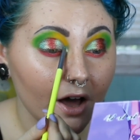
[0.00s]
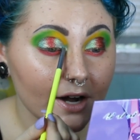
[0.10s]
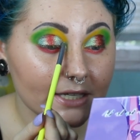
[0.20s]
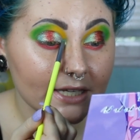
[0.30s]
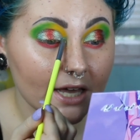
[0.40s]

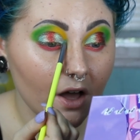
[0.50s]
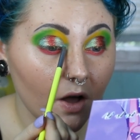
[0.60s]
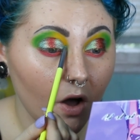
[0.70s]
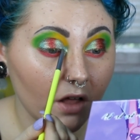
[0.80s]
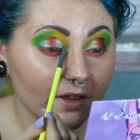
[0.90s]
Honestly,
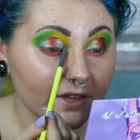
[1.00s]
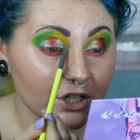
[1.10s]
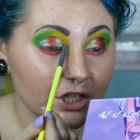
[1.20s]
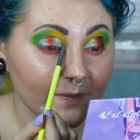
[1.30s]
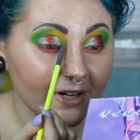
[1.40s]
all of
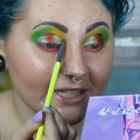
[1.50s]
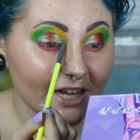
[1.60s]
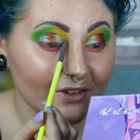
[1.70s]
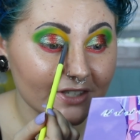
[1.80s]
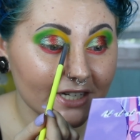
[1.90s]
these shimmers I
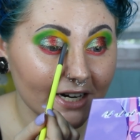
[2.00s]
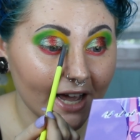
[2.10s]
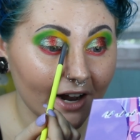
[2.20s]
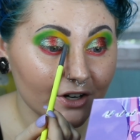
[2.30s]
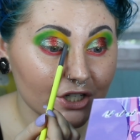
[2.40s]
use
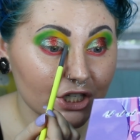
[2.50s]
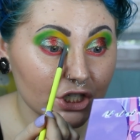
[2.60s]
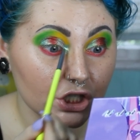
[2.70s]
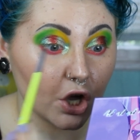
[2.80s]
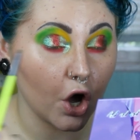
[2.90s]
today are
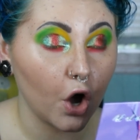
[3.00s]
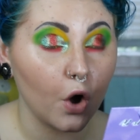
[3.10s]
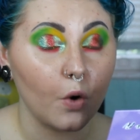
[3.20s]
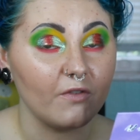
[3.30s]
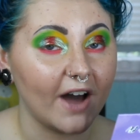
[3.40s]
just
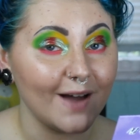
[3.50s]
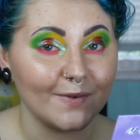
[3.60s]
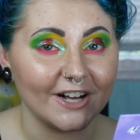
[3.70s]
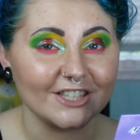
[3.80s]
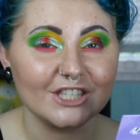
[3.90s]
so
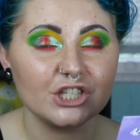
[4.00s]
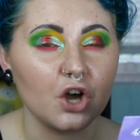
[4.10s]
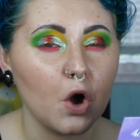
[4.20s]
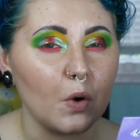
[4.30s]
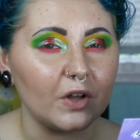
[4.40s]
vibrant,
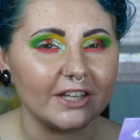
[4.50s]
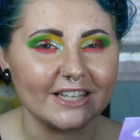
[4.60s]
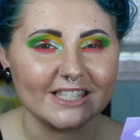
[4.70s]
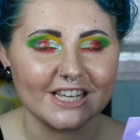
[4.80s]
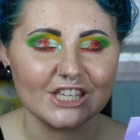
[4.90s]
so
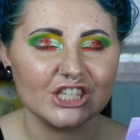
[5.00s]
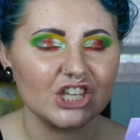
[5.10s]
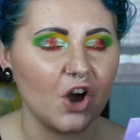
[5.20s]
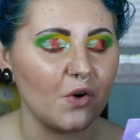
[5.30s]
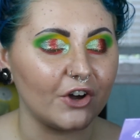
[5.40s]
glitzy,
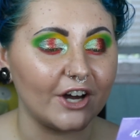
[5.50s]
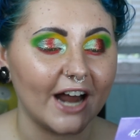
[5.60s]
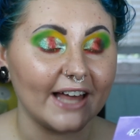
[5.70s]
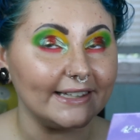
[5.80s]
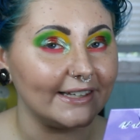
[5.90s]
so good.
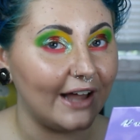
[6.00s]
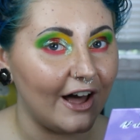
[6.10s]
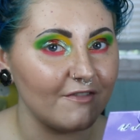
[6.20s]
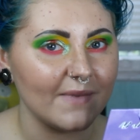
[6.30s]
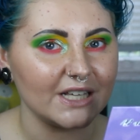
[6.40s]
I
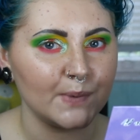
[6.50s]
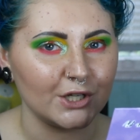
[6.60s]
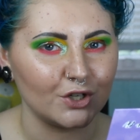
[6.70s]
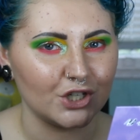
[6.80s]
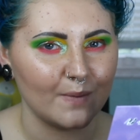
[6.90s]
love my
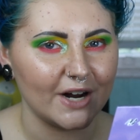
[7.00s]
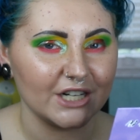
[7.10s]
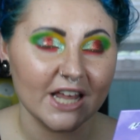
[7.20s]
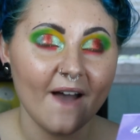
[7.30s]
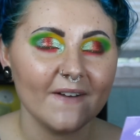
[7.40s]
special
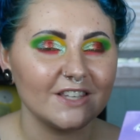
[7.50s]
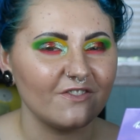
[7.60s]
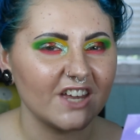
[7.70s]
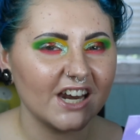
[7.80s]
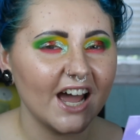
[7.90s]
shimmers.
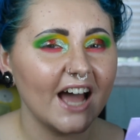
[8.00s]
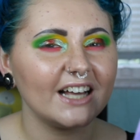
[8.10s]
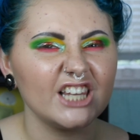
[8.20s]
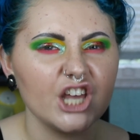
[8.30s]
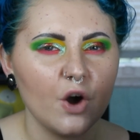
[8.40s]

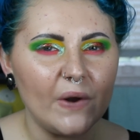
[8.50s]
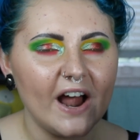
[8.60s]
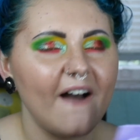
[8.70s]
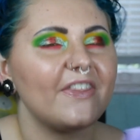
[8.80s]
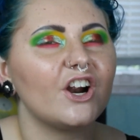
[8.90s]
Devinah,
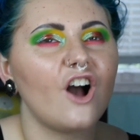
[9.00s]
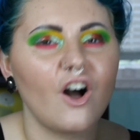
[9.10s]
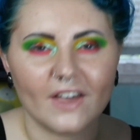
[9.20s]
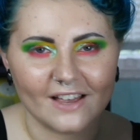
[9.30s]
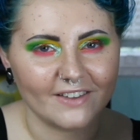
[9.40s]
Clionadh, they're
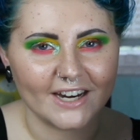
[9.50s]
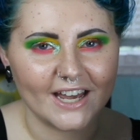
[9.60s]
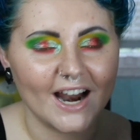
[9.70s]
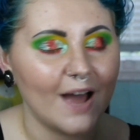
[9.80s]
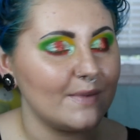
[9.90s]
all killing
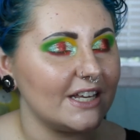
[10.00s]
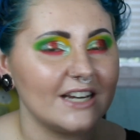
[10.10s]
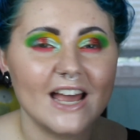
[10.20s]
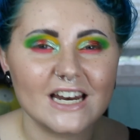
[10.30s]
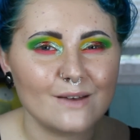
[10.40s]
it. I
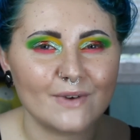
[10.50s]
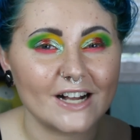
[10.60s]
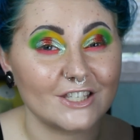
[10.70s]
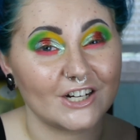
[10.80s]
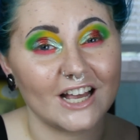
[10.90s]
mean, indie
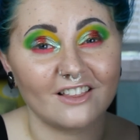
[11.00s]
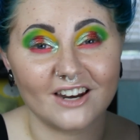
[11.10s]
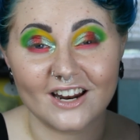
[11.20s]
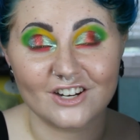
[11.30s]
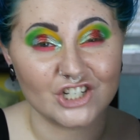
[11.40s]
brands are
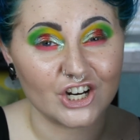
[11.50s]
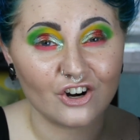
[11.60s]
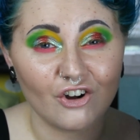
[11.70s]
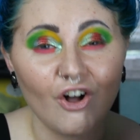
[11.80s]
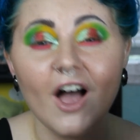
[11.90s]
killing it in
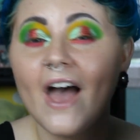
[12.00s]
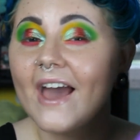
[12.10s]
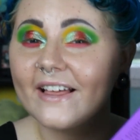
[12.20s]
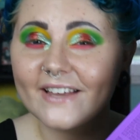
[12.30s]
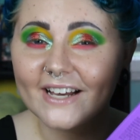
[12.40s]
general.
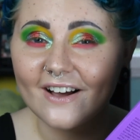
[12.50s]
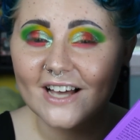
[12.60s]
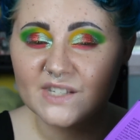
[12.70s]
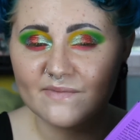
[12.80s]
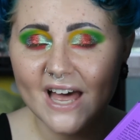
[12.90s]
Alien
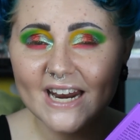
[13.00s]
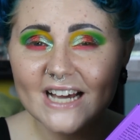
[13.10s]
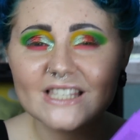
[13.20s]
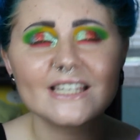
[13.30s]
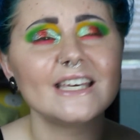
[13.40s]

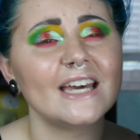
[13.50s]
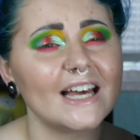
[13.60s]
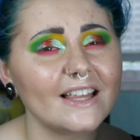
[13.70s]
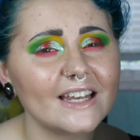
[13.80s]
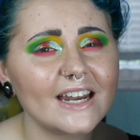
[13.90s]
Cosmetics,
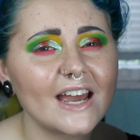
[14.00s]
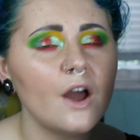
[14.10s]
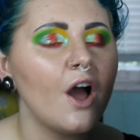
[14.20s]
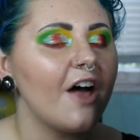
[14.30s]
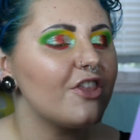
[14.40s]
killing it.
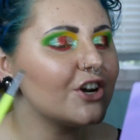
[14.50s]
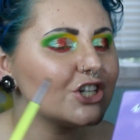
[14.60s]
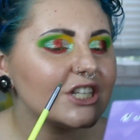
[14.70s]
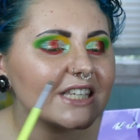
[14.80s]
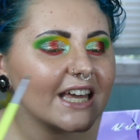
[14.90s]
They're
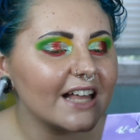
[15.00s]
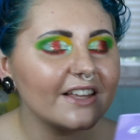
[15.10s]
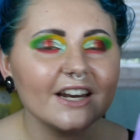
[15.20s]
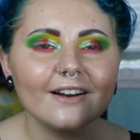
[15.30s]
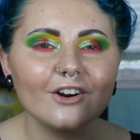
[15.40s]
just
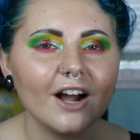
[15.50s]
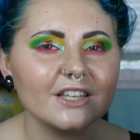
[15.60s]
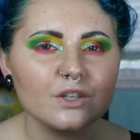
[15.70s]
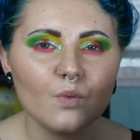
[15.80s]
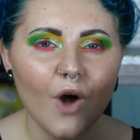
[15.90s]
killing it
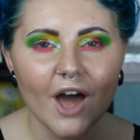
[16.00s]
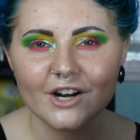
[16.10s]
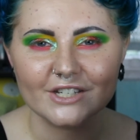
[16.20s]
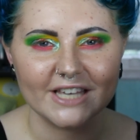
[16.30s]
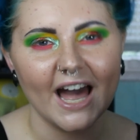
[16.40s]
across the
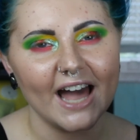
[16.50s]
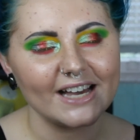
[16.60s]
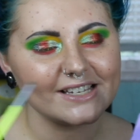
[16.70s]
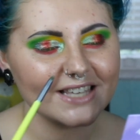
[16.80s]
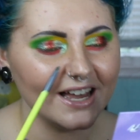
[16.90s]
waters,
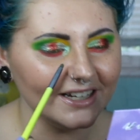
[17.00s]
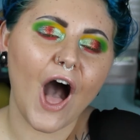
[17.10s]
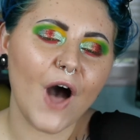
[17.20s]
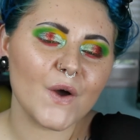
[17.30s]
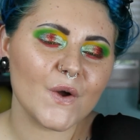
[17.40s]
guys.
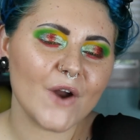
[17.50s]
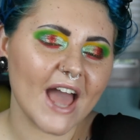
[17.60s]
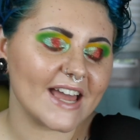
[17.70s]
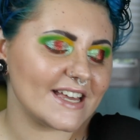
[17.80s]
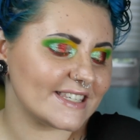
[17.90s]

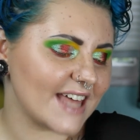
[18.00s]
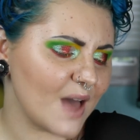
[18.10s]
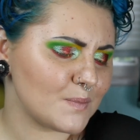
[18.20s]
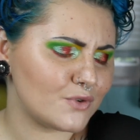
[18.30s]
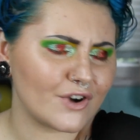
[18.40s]
Alright, is
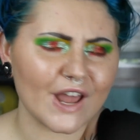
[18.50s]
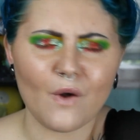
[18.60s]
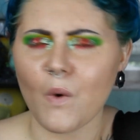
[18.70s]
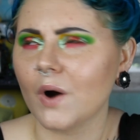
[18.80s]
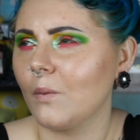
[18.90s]
that pretty
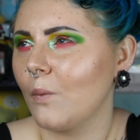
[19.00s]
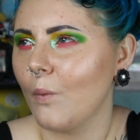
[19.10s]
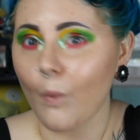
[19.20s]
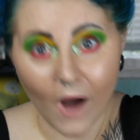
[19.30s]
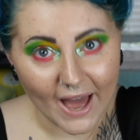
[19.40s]
or
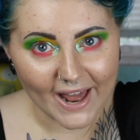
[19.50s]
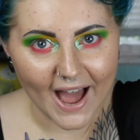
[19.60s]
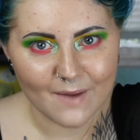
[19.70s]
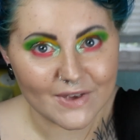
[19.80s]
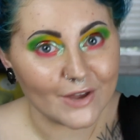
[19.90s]
what?
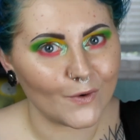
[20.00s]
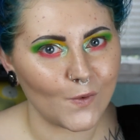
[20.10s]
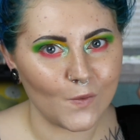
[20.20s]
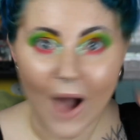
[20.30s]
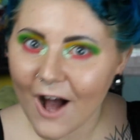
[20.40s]
I mean,
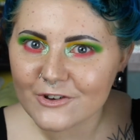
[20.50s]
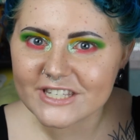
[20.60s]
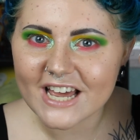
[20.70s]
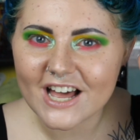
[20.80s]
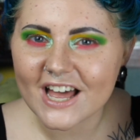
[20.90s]

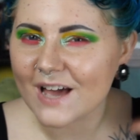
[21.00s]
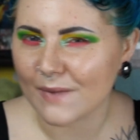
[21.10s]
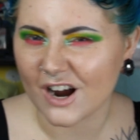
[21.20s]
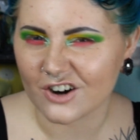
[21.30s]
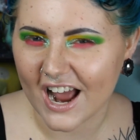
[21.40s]
wowza,
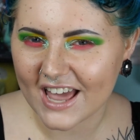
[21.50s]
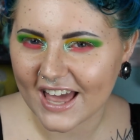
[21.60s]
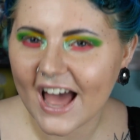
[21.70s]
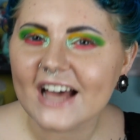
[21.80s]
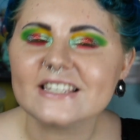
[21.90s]
am I right,
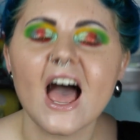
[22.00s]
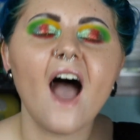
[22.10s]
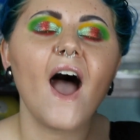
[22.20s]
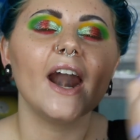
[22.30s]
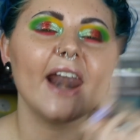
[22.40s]
guys?
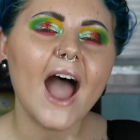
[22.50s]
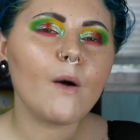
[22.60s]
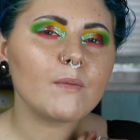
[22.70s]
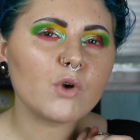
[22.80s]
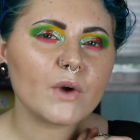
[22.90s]
Now
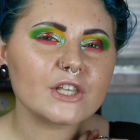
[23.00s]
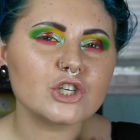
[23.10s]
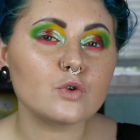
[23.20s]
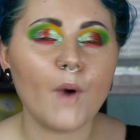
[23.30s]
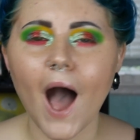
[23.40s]
I'm going
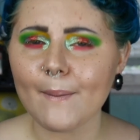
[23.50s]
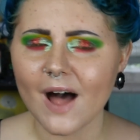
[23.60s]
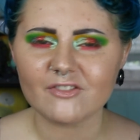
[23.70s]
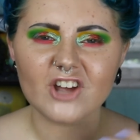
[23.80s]
to pop off